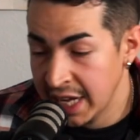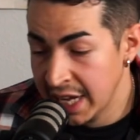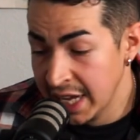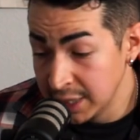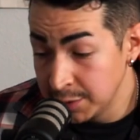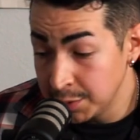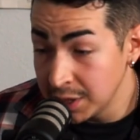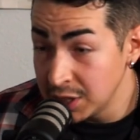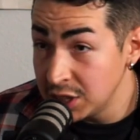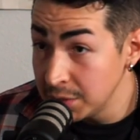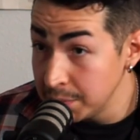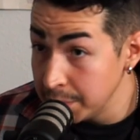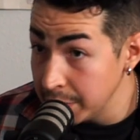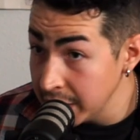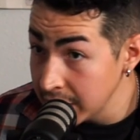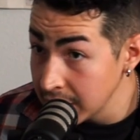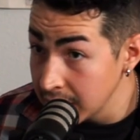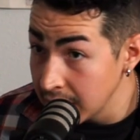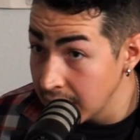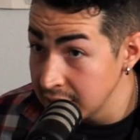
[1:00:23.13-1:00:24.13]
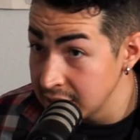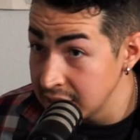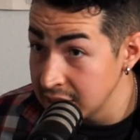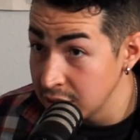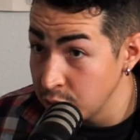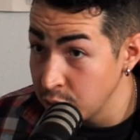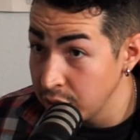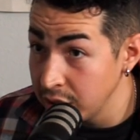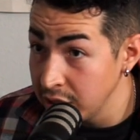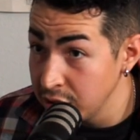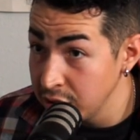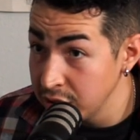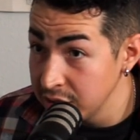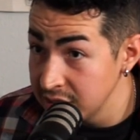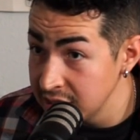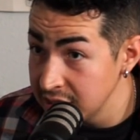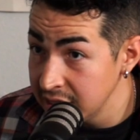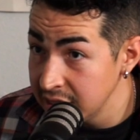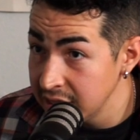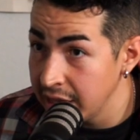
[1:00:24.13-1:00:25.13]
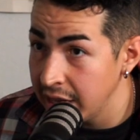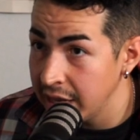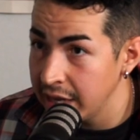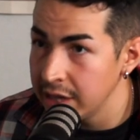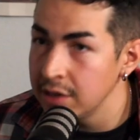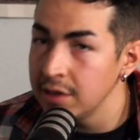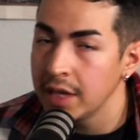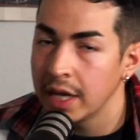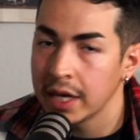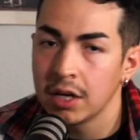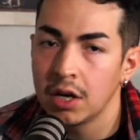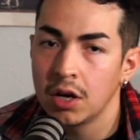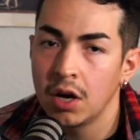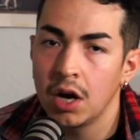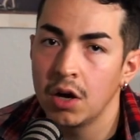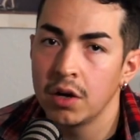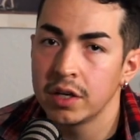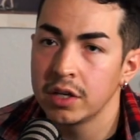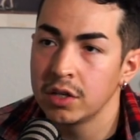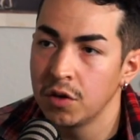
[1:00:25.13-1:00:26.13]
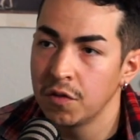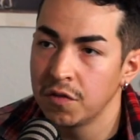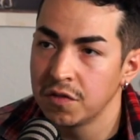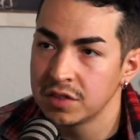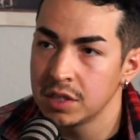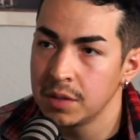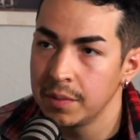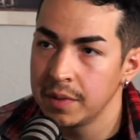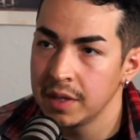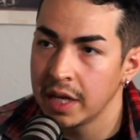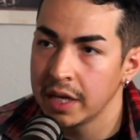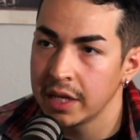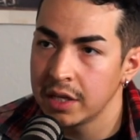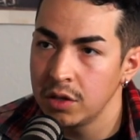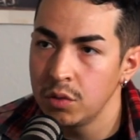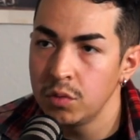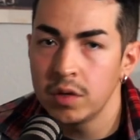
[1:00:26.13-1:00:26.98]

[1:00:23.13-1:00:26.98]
Especially being a content creator and seeing that, you're like, oh, I already know for somebody like you.